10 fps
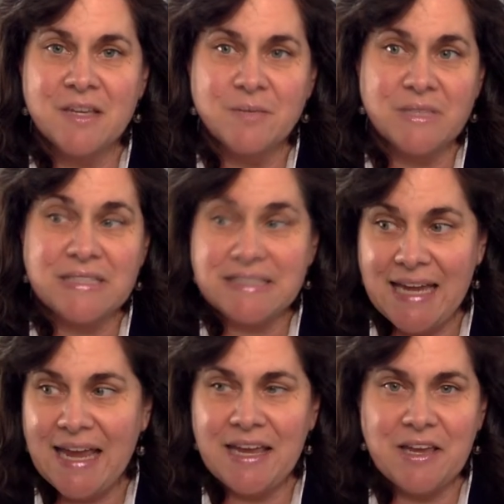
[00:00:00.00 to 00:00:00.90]
But
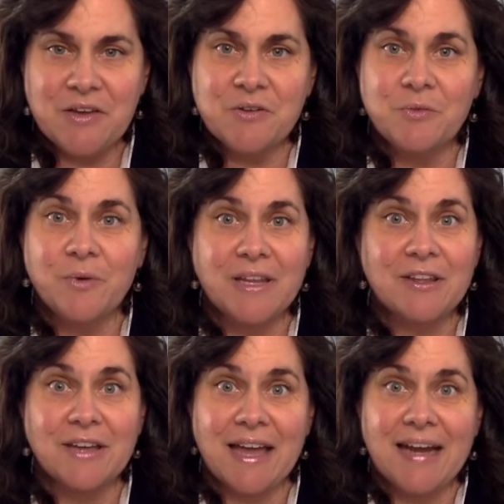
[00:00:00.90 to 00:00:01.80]
today, we
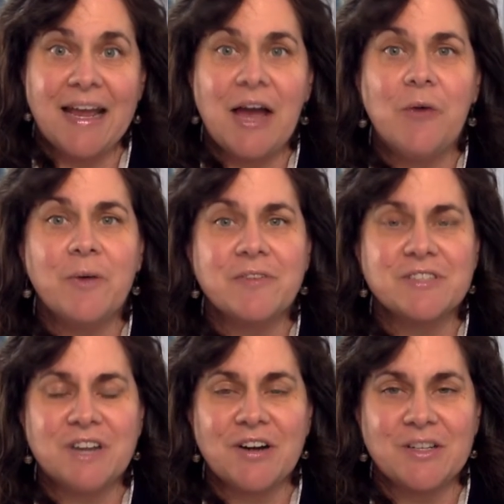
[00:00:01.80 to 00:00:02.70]
look at how we've
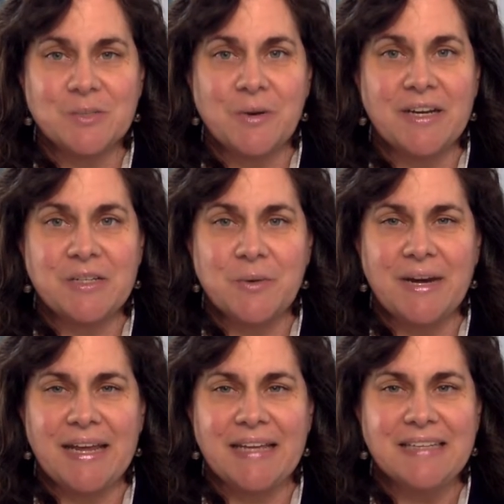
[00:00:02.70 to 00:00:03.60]
started
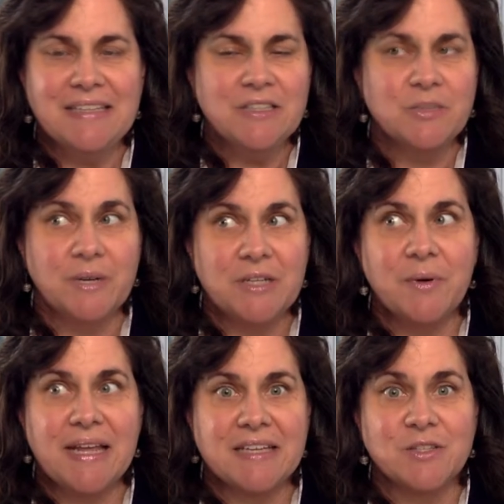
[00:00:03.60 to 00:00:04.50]
2020.
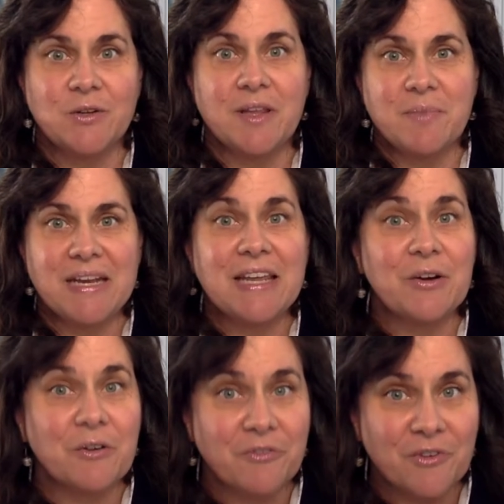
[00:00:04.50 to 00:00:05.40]
2020 has certainly been a year
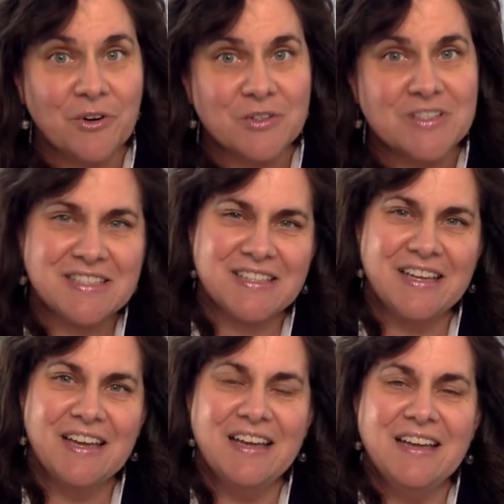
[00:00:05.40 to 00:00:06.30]
of firsts.
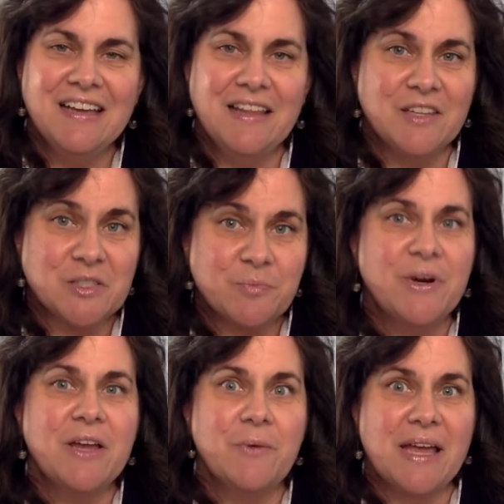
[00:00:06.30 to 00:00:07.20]
In the
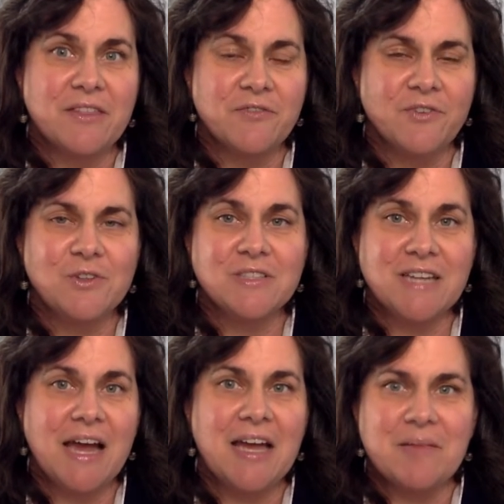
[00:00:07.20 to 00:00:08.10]
spring, we had the first
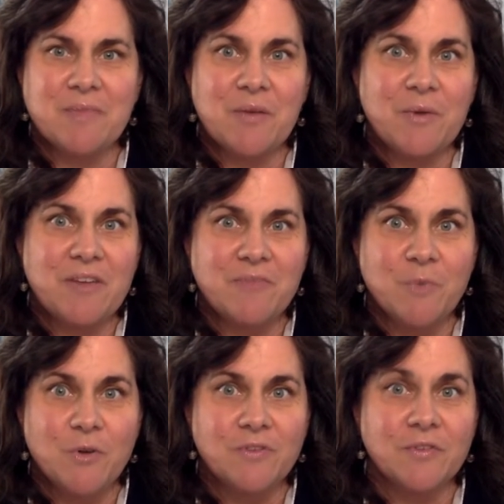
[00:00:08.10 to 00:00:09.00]
time that we've
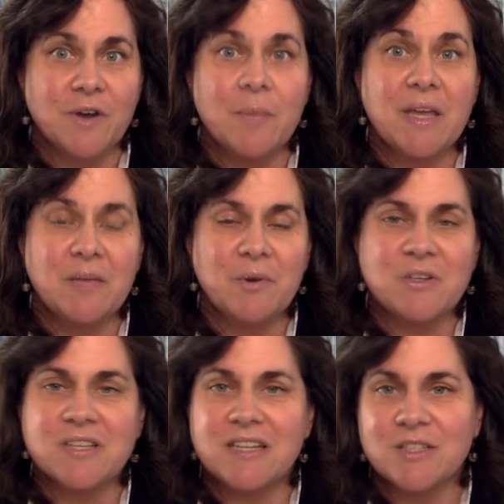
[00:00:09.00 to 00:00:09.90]
moved from
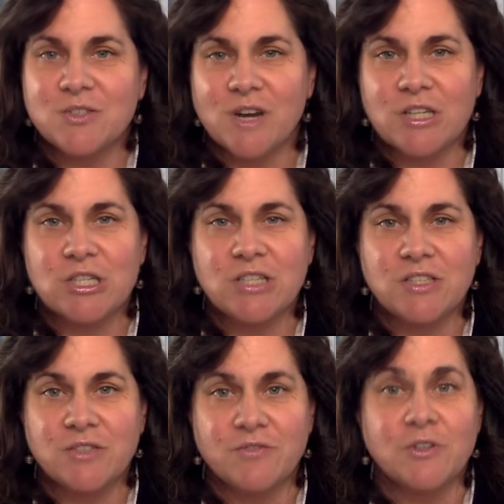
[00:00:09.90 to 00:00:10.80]
in-person instruction
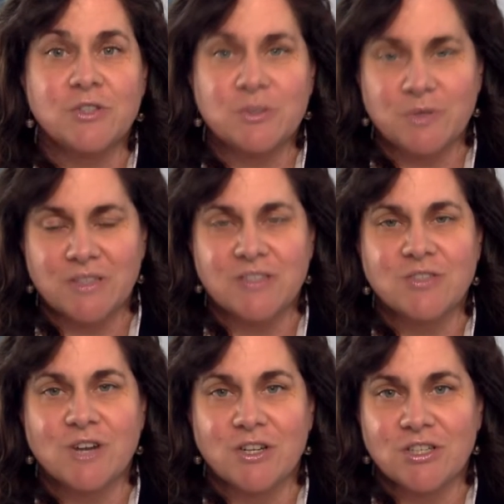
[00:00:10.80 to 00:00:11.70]
to virtual
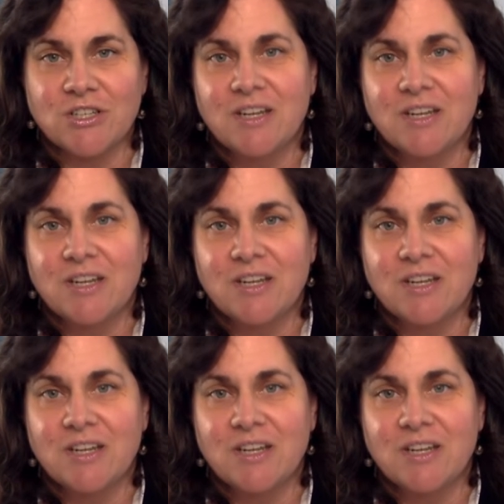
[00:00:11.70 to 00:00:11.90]
instruction,